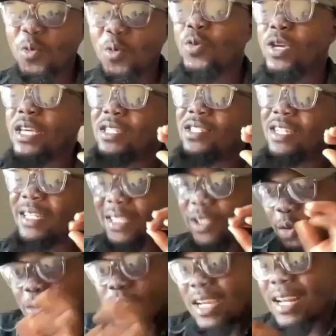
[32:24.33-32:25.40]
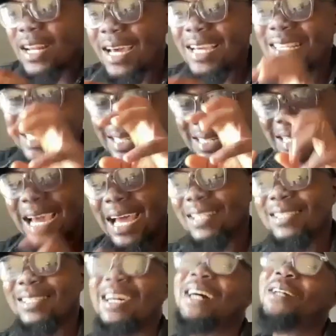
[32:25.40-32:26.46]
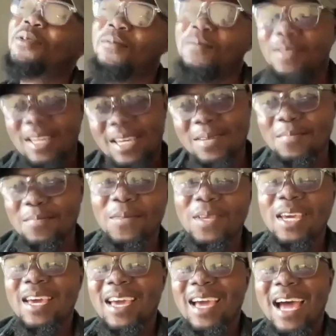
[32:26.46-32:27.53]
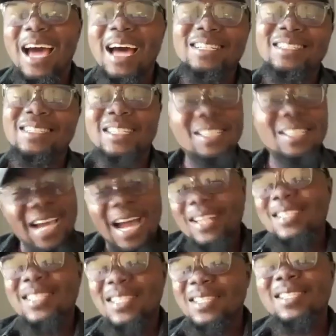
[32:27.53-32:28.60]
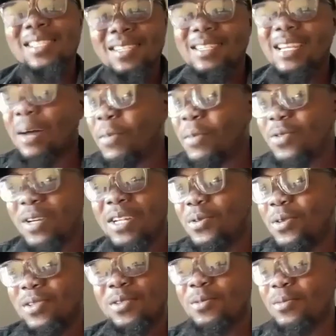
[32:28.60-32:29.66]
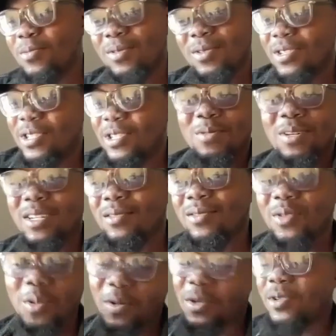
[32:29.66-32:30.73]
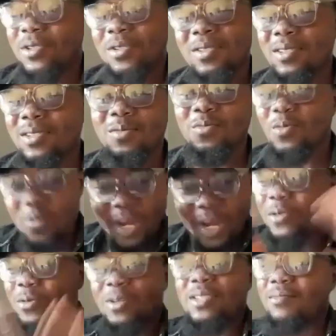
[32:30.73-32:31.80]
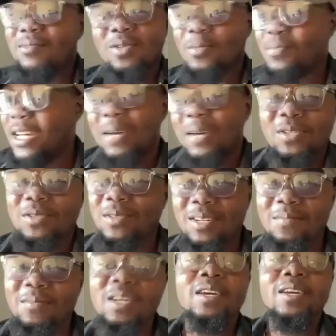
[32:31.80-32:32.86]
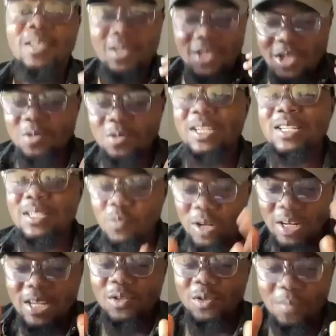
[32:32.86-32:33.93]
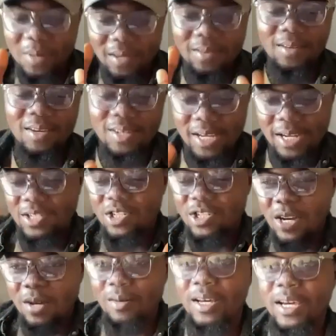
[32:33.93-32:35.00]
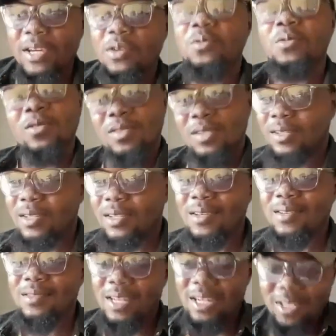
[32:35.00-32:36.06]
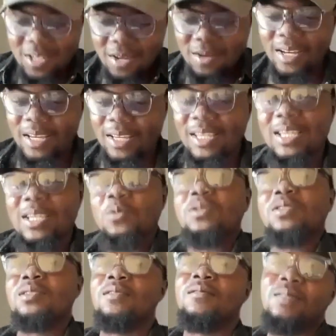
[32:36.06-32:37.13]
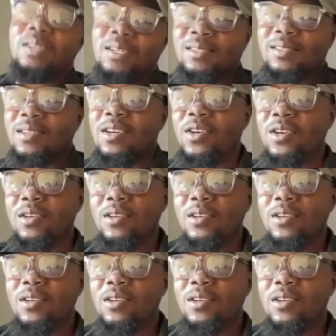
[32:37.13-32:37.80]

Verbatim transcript: So we socialize that out of them. And I think it's a damage we are doing to children subconsciously. We are doing some damage to them. Children, we need to maintain that childlike curiosity, that childlike inquisitiveness.